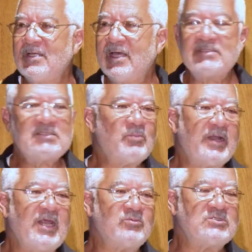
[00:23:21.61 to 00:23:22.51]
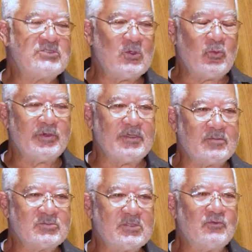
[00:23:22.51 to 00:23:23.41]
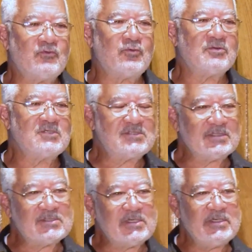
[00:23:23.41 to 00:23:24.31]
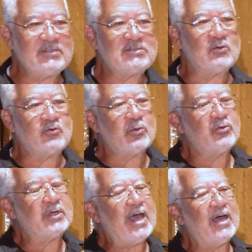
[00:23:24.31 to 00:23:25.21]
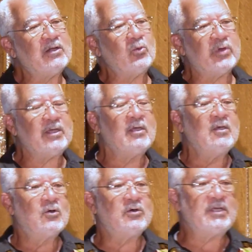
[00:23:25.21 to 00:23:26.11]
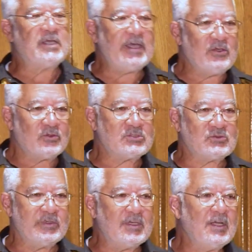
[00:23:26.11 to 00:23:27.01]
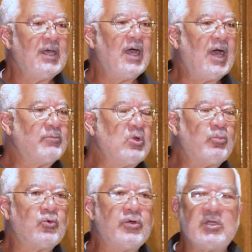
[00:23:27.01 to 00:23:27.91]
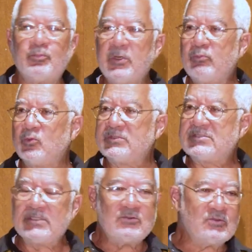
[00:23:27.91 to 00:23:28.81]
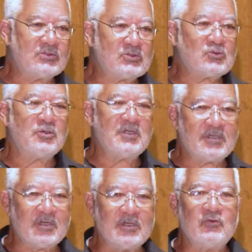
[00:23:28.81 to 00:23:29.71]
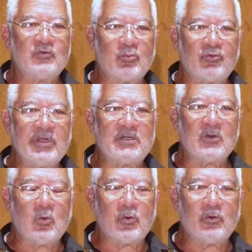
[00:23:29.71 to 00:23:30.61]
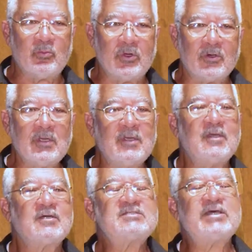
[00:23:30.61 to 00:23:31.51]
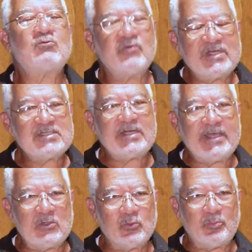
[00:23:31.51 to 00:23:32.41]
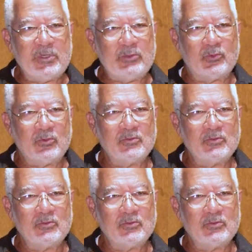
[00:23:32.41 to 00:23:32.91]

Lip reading: I said, my name is Joe Williams. I'm the fourth of 6 kids that grew up on an alleyway on Decatur Street. I'm the boy that people would send to the store to get a loaf of bread and a quart of milk, because that resonated with people.